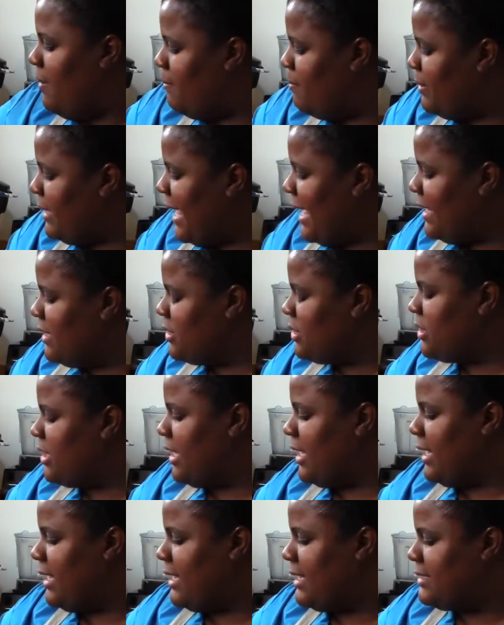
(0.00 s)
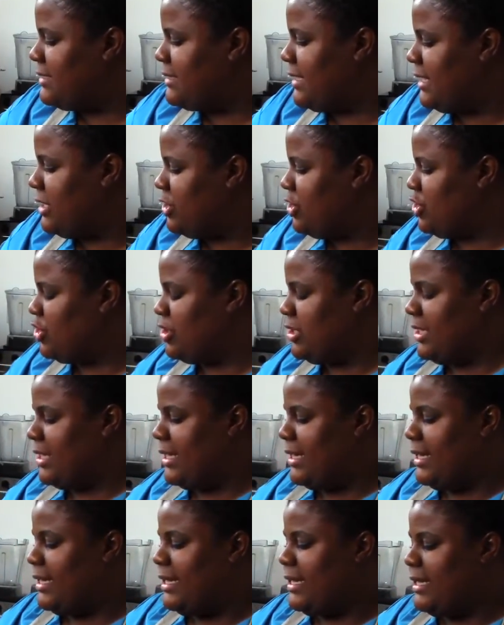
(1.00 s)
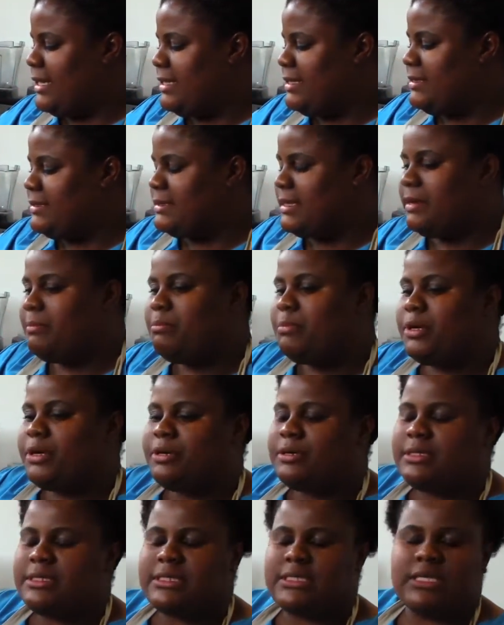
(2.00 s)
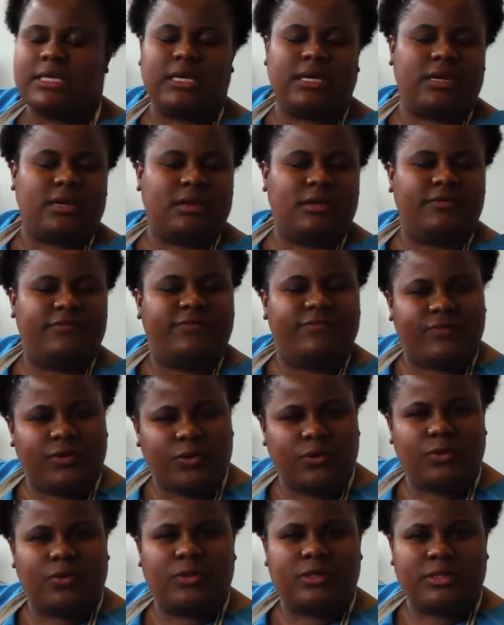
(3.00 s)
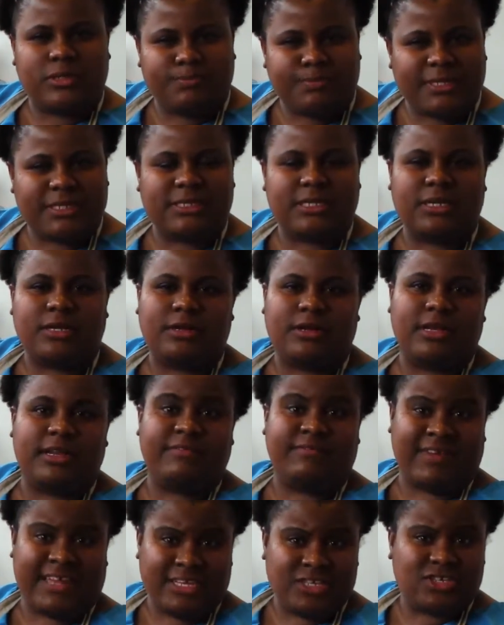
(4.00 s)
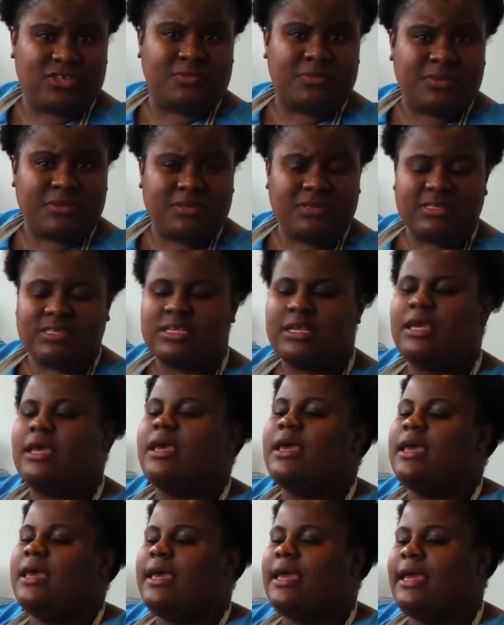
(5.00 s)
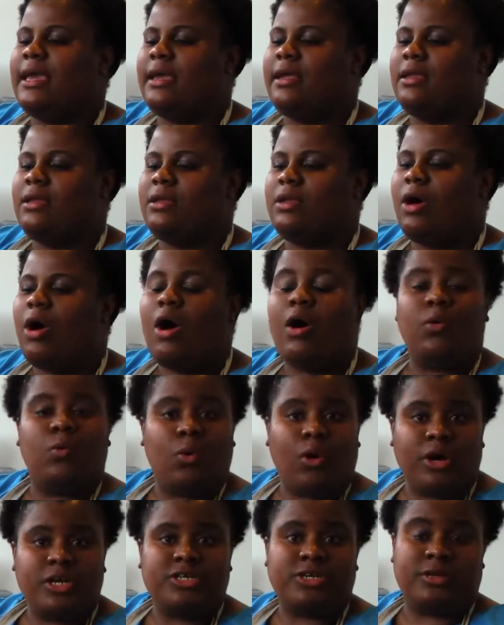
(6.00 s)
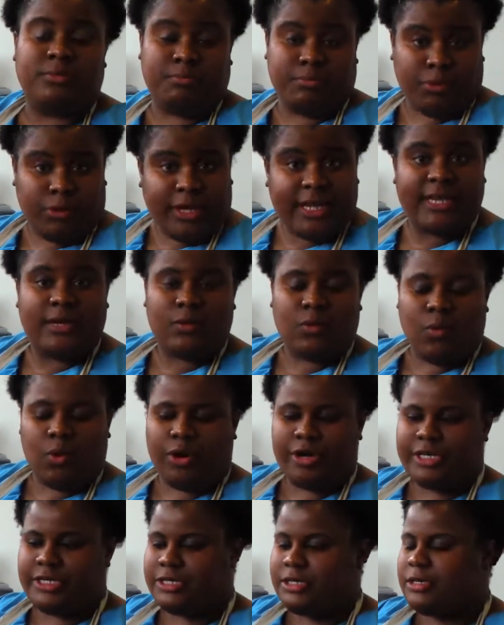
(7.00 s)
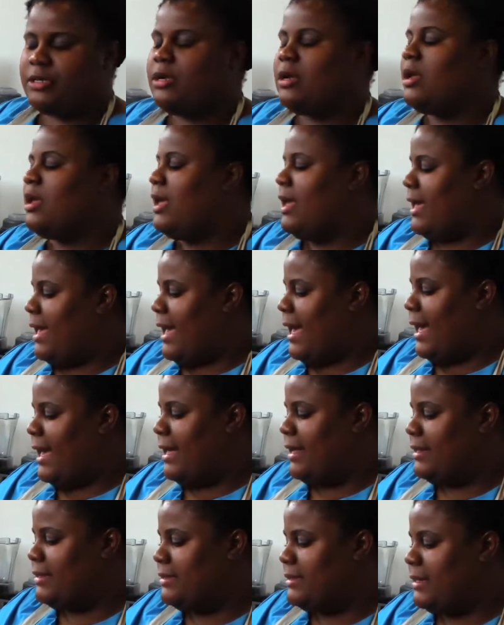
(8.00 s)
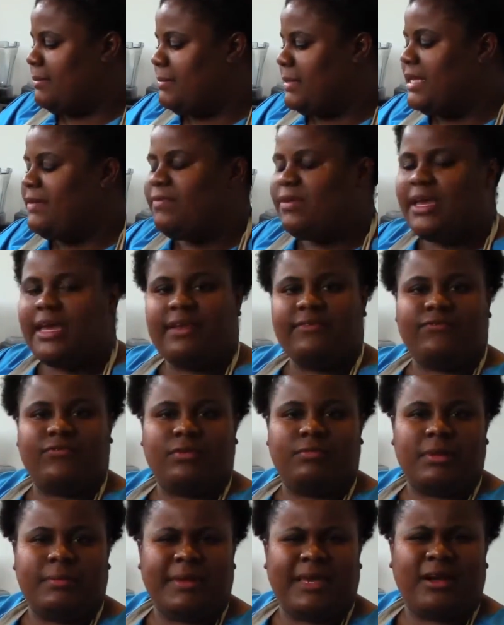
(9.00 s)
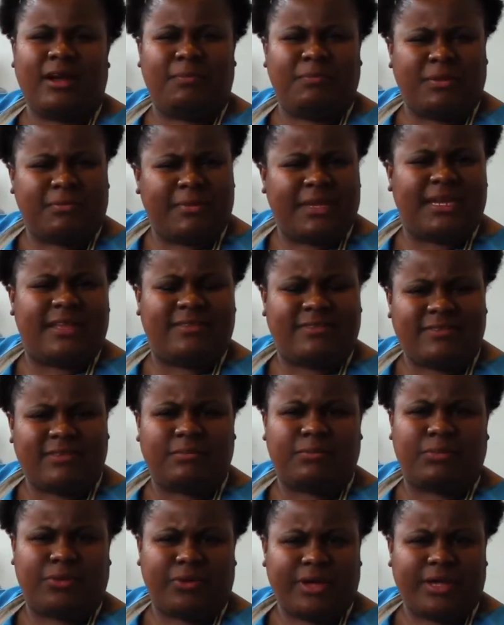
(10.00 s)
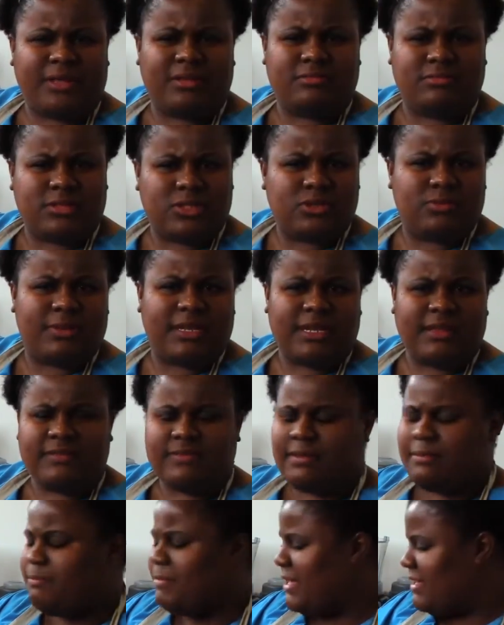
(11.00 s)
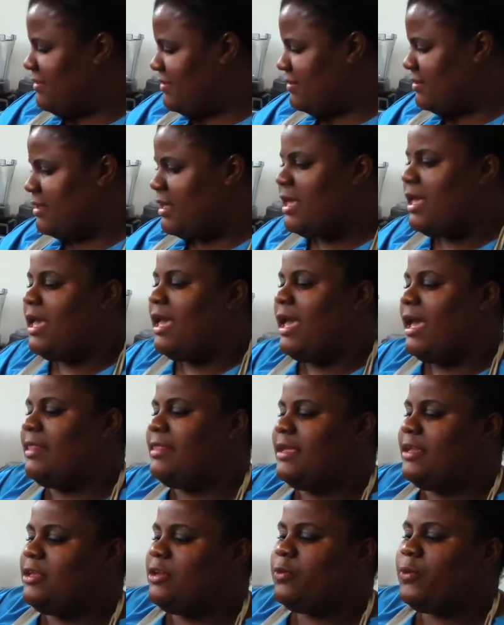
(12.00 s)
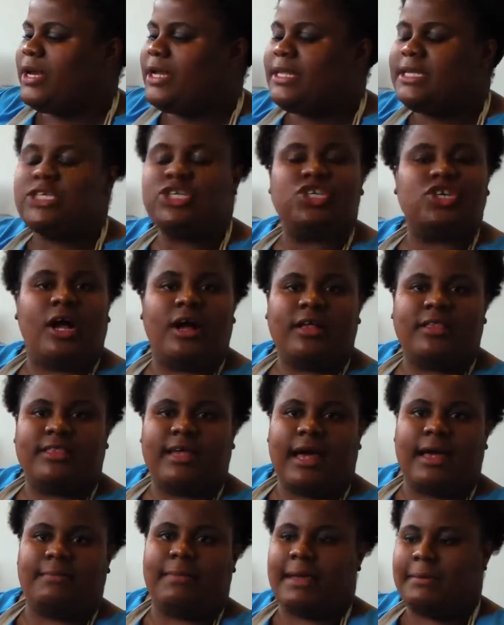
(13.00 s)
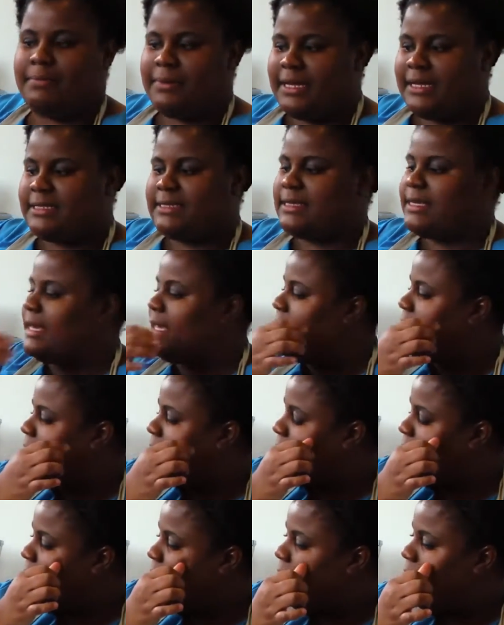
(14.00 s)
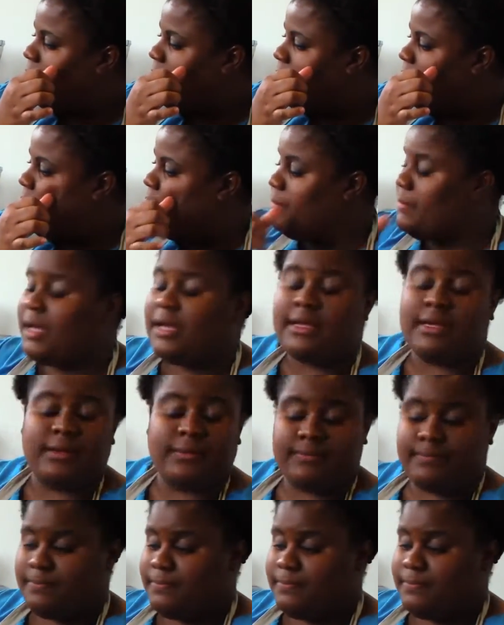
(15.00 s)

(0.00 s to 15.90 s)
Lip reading: Blanching essentially is immersing foods, particularly vegetables, in hot water and boiling water, and leaving it for maybe a couple minutes to boil, 2 minutes at best, and then you quickly shock that by placing it in a